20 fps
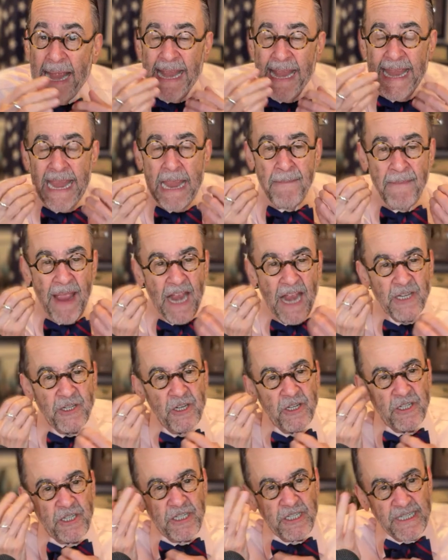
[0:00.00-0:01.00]
Imagine
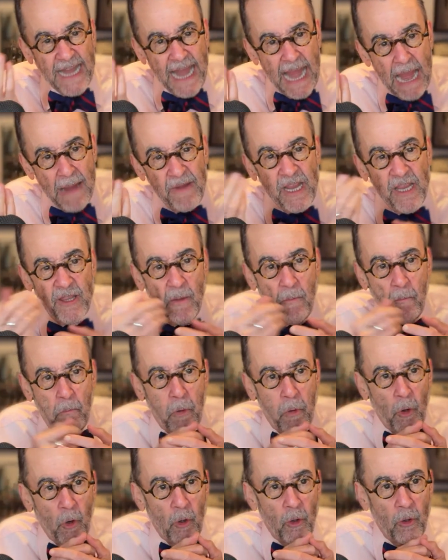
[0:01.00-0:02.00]
Sammy the
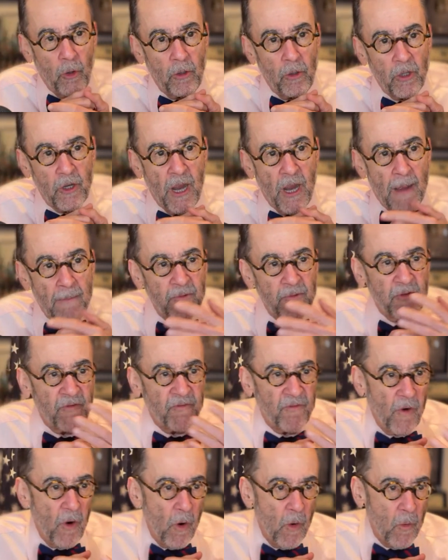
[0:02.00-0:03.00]
Bull comes
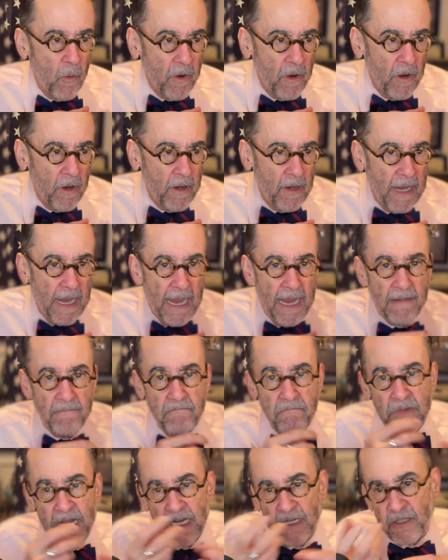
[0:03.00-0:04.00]
forward,
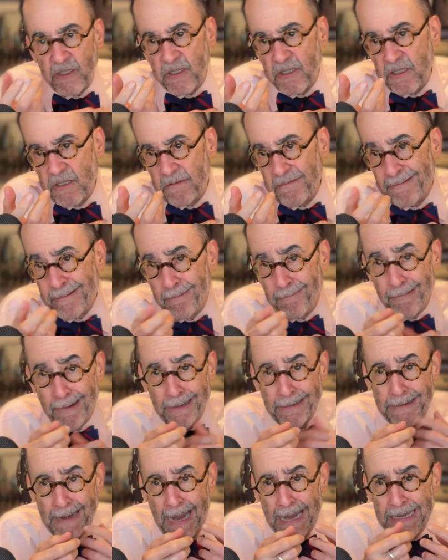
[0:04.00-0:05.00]
admits to what
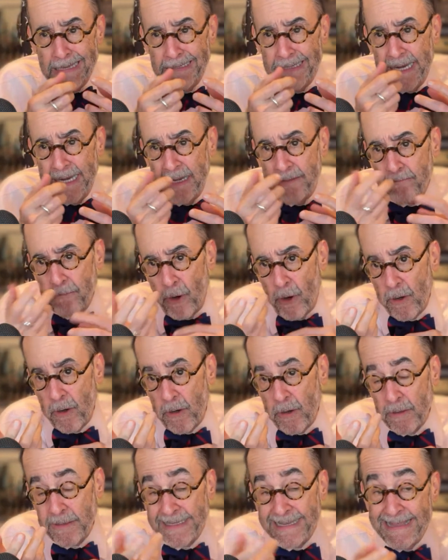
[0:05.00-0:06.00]
19
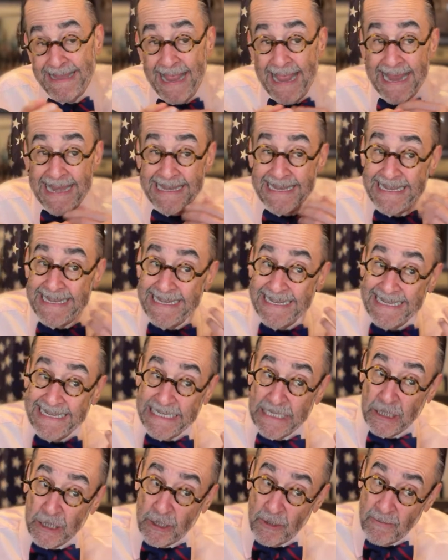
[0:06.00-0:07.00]
murders, then
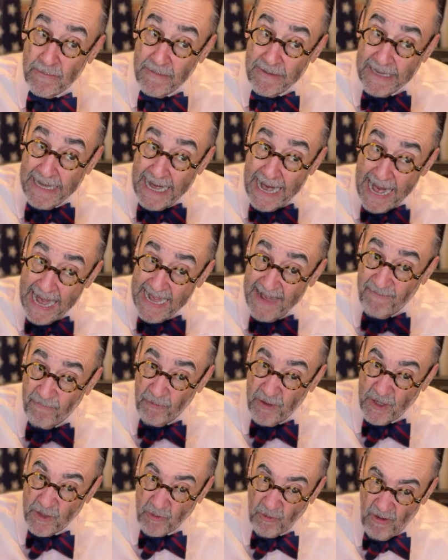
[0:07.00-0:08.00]
kind of
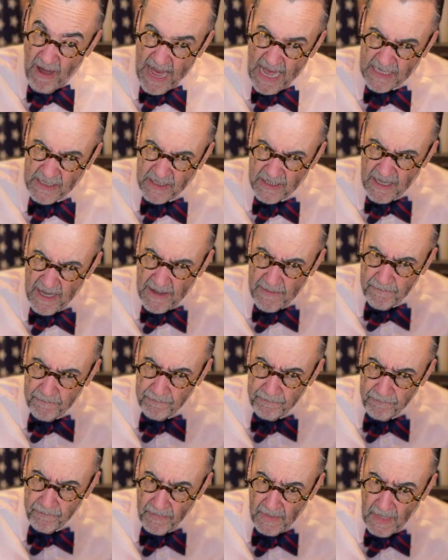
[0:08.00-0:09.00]
retracts them,
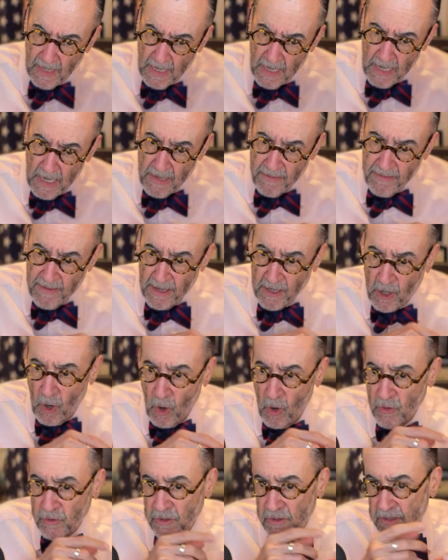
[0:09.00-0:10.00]
then
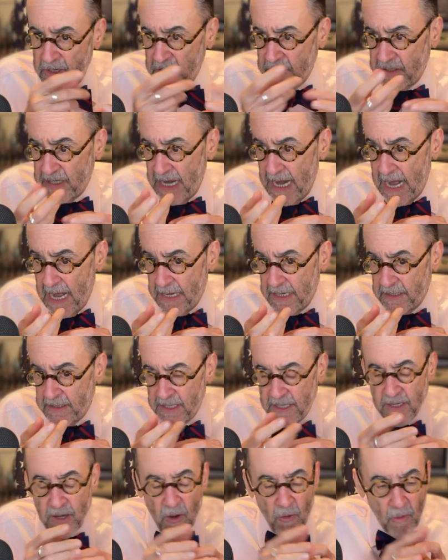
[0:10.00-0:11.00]
goes on the stand and
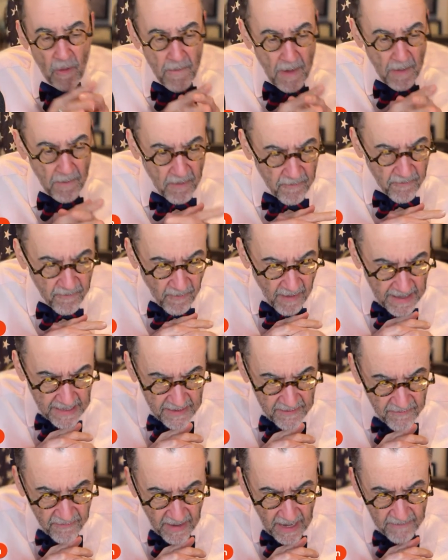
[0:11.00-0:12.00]
says, Remember Frankie
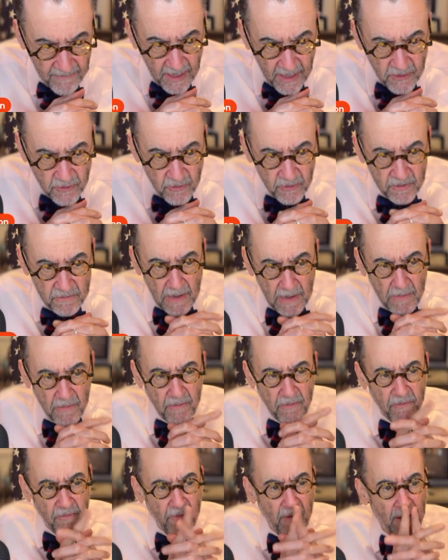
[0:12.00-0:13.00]
Five Angels? Remember
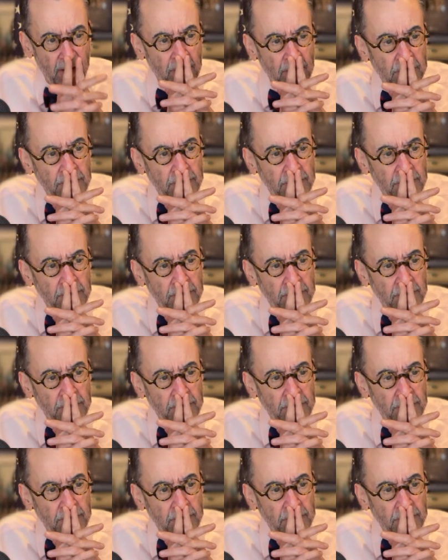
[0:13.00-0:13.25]
uh,